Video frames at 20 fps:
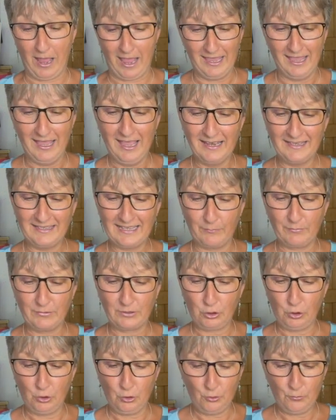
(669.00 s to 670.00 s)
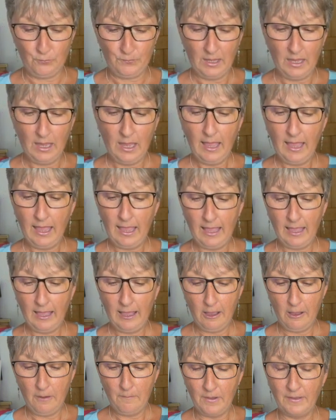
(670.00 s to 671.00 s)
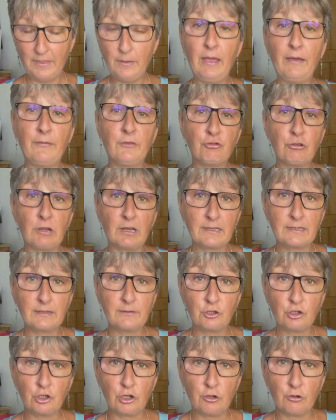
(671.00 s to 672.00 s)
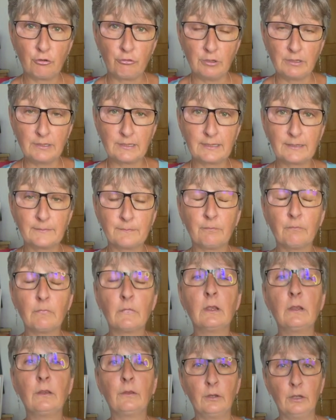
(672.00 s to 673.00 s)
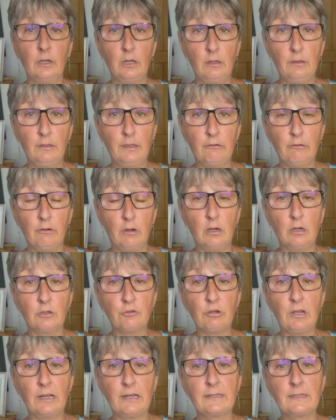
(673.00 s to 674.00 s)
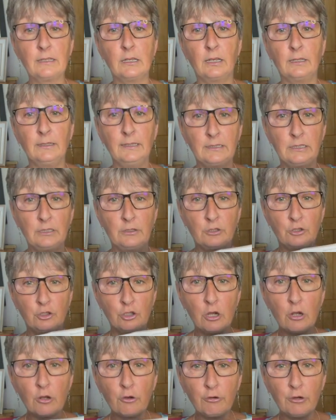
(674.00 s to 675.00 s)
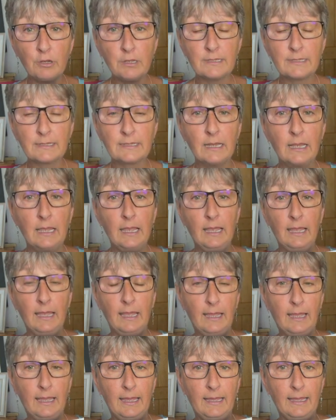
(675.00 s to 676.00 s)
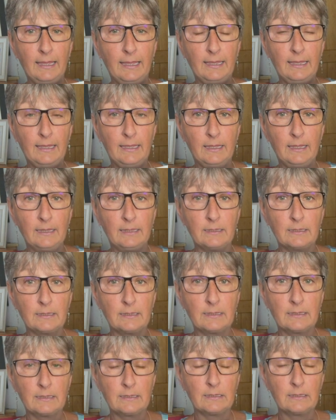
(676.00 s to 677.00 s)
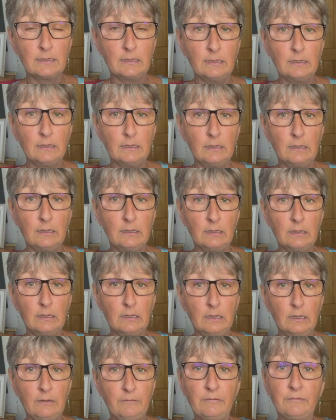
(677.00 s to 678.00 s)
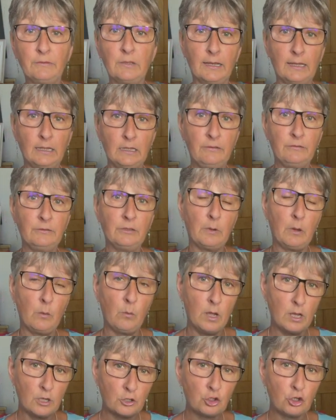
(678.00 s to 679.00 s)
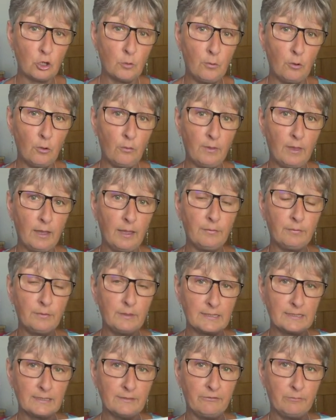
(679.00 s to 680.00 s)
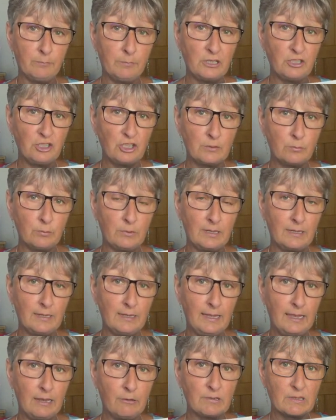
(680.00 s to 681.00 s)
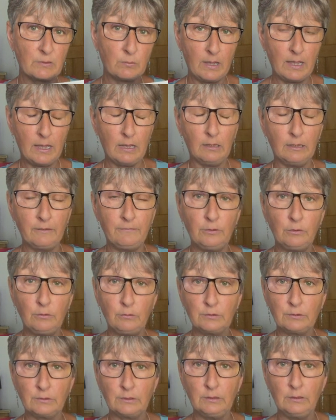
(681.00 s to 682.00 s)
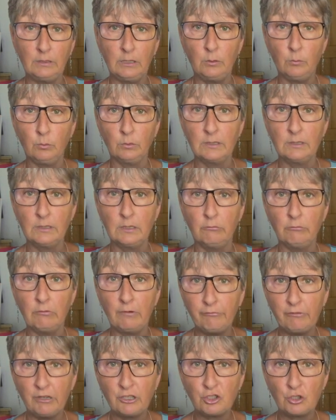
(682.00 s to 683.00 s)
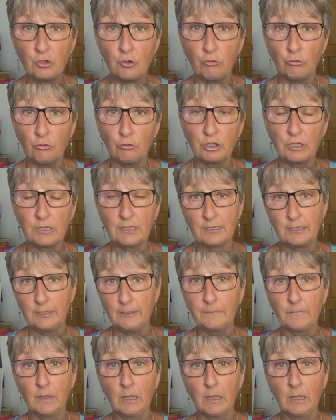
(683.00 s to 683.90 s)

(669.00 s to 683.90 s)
So that was cool. And then we have the dragons of the chakras. So there are dragons that are connected to chakras, and if you've done my workshop on that, this information is within here as well. If you want a refresher, or just a